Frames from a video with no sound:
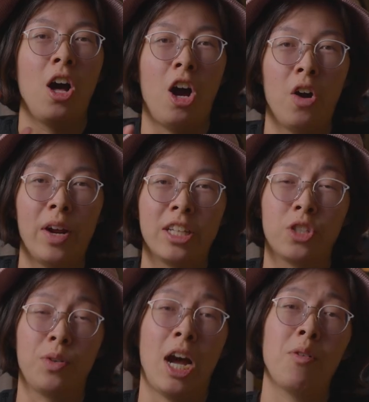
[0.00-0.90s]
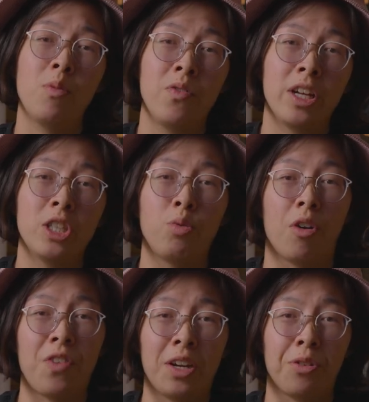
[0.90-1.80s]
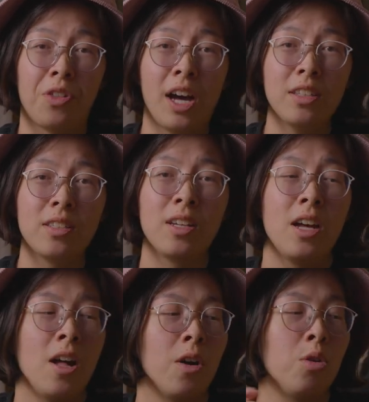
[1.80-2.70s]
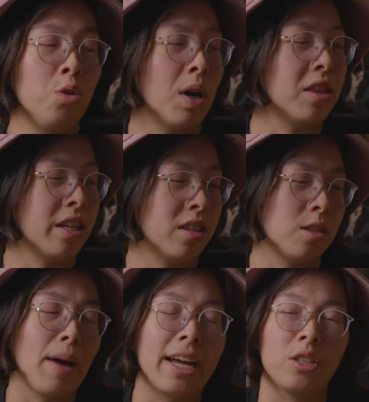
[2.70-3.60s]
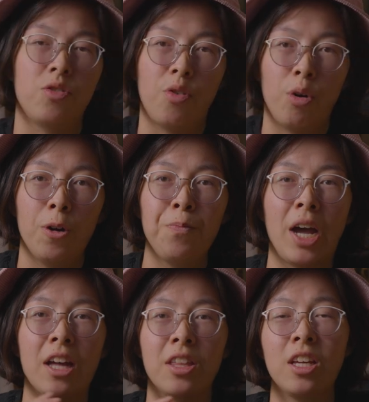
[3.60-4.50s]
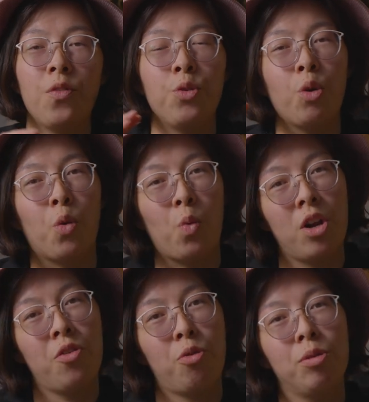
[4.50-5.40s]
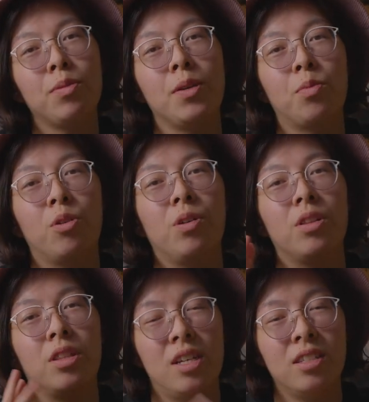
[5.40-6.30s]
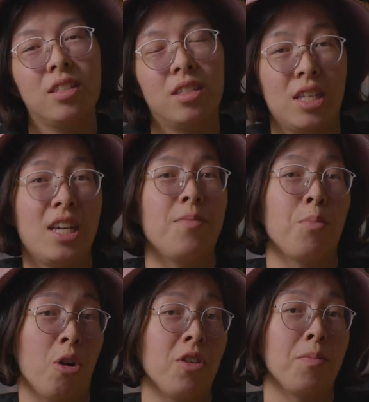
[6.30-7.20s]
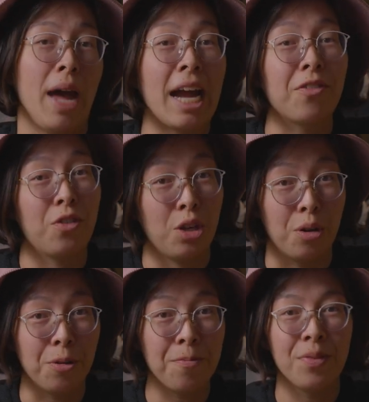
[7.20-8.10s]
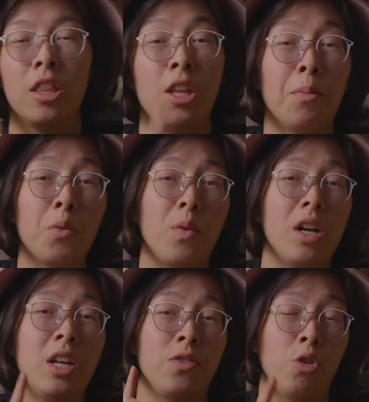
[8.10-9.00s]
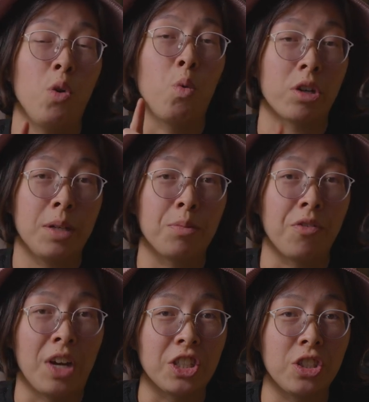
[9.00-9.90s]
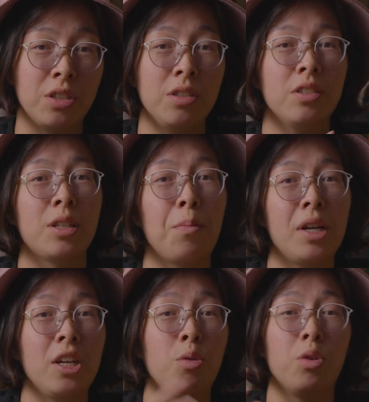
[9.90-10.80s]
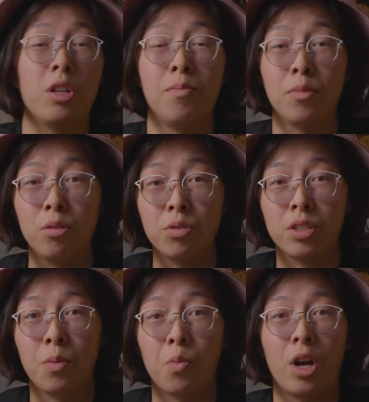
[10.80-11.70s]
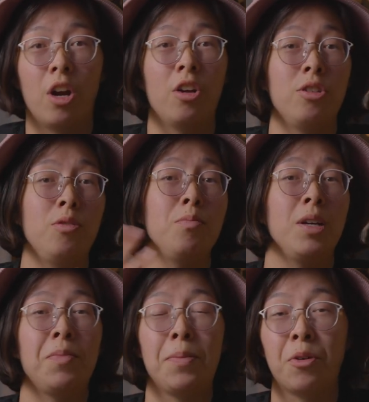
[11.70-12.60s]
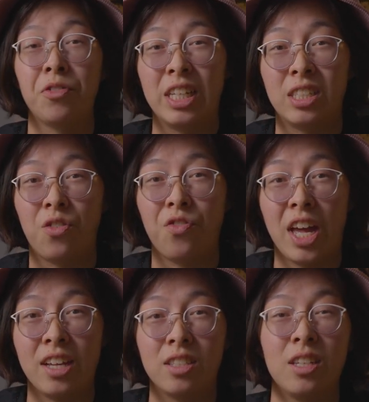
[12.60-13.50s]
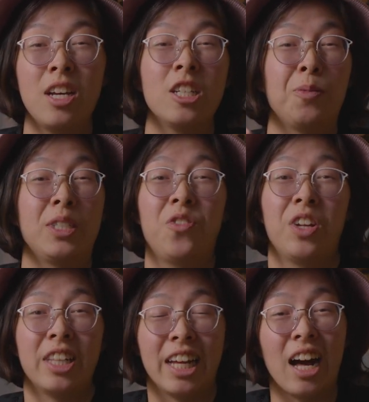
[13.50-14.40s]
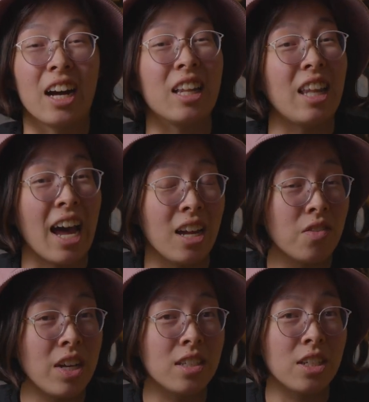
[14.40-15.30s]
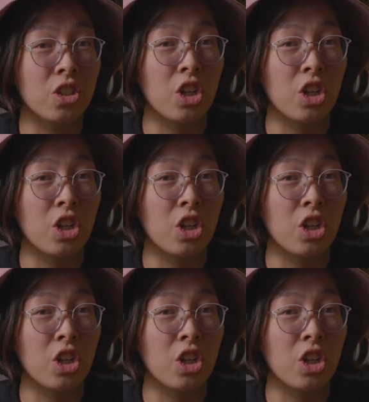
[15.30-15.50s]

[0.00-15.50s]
All right, so now we're moving into our final thoughts. Who do I think this bag is for? I think if you are one of 3 people, this is the perfect bag for you. Number 1, if you're a working professional, somebody who commutes somewhere, you meet people face to face, specifically a client-facing